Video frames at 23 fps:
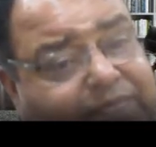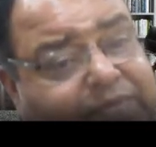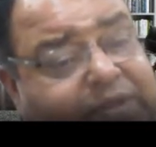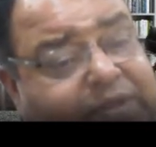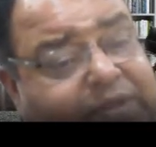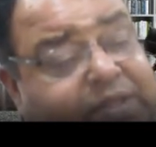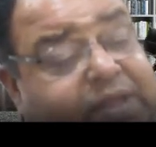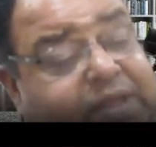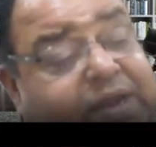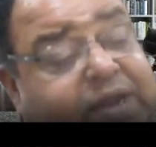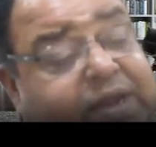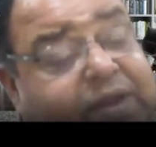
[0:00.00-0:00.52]

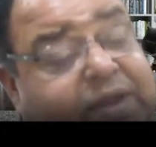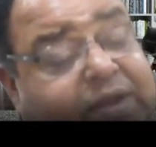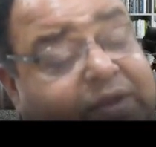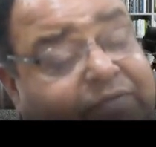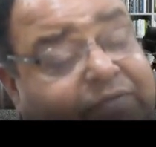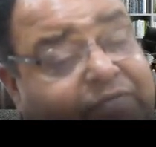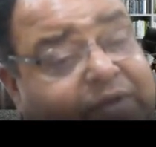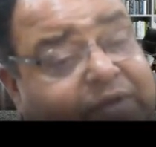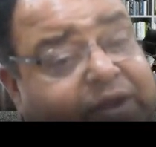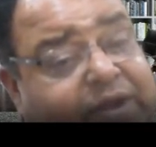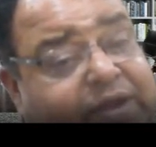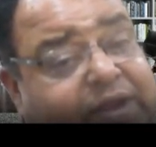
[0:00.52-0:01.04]
These are
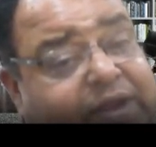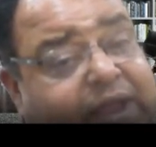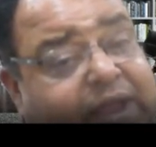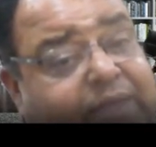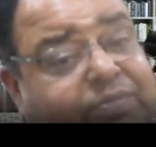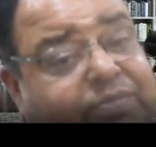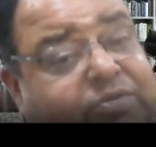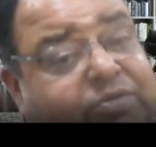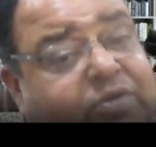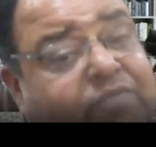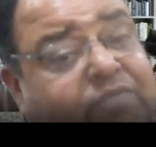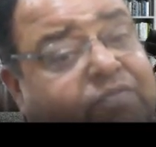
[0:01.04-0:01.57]
different
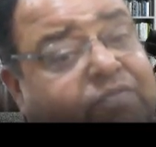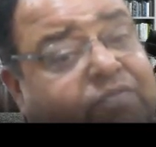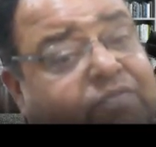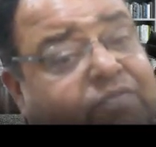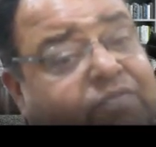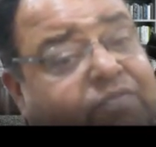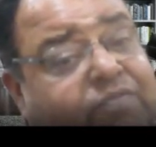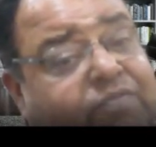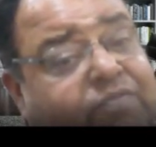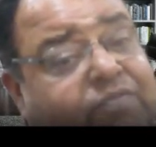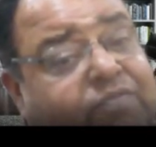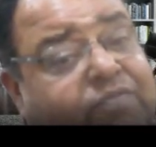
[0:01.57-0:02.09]
types of
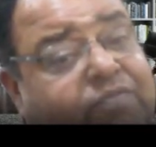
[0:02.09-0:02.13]
OLAP.